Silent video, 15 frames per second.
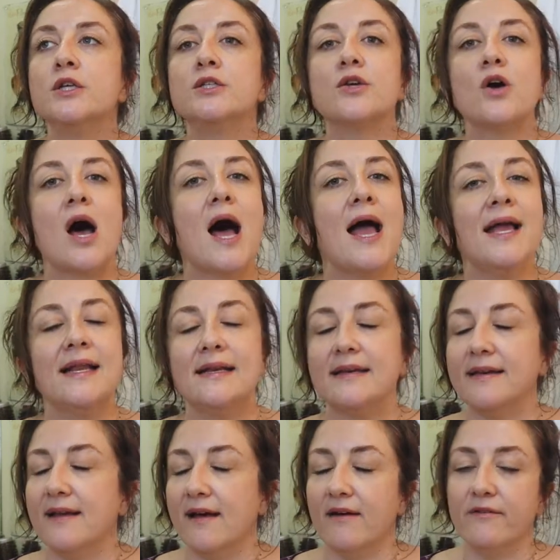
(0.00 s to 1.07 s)
so I
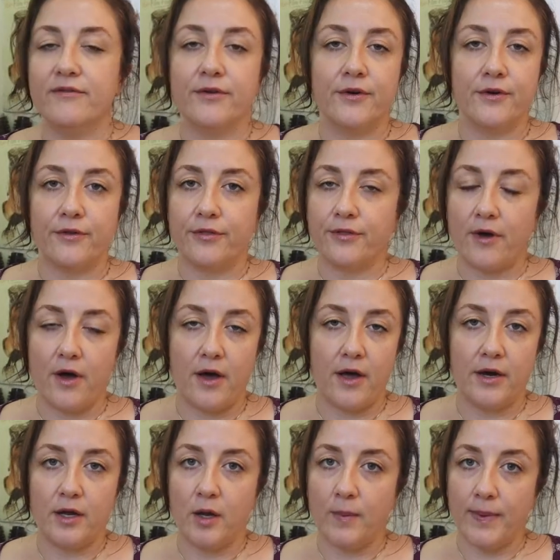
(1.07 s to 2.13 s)
never
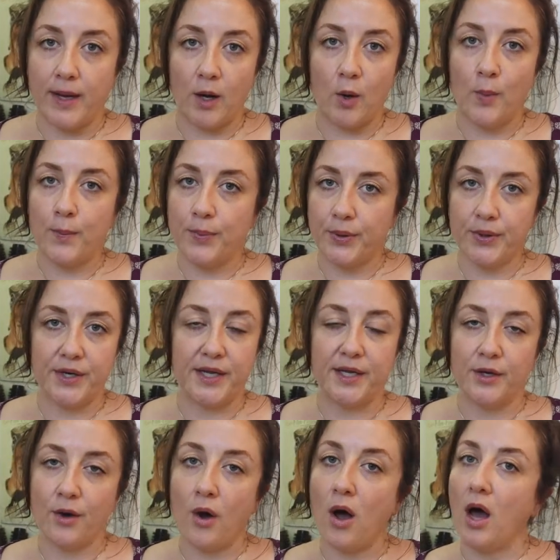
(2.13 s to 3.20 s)
thought about
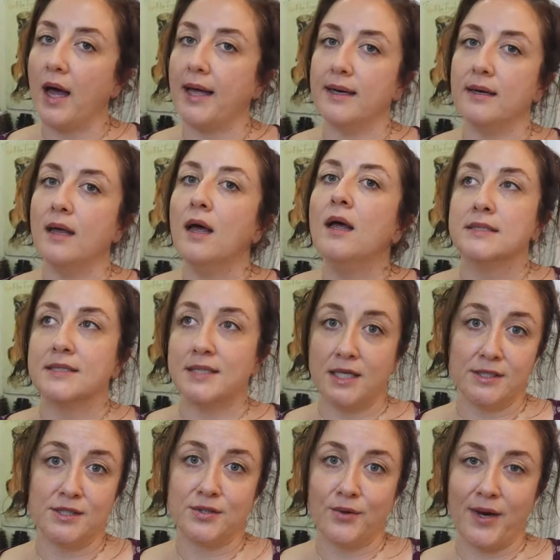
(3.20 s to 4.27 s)
putting on
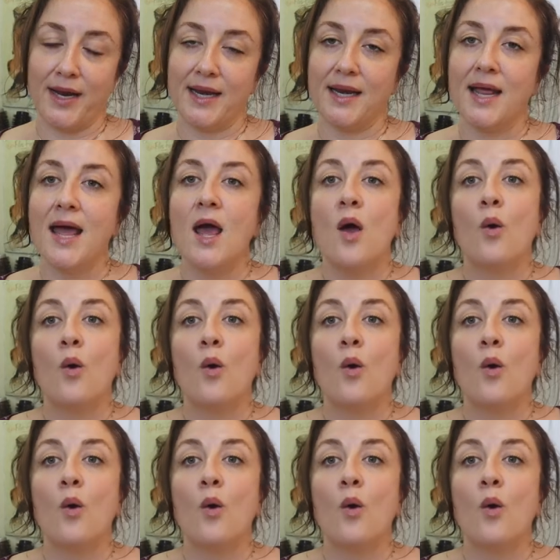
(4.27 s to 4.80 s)
sunscreen.